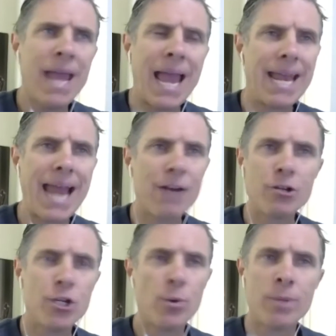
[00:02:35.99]
and how
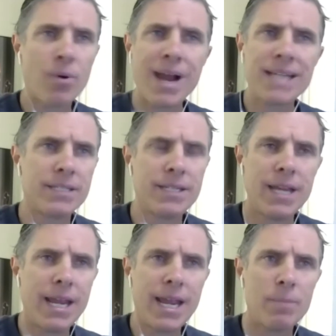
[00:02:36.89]
did you impress
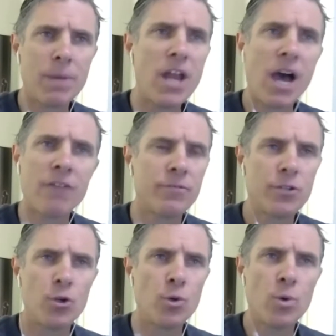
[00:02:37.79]
him enough
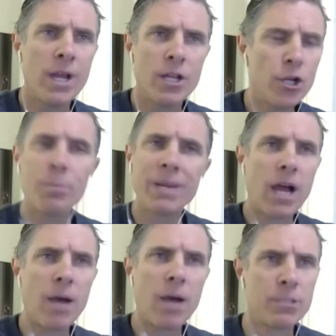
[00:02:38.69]
to, you know,
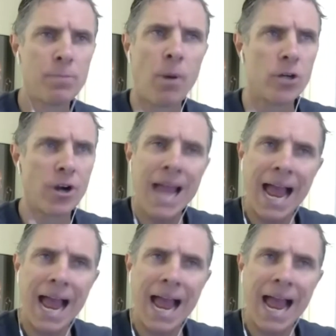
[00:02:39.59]
become his partner?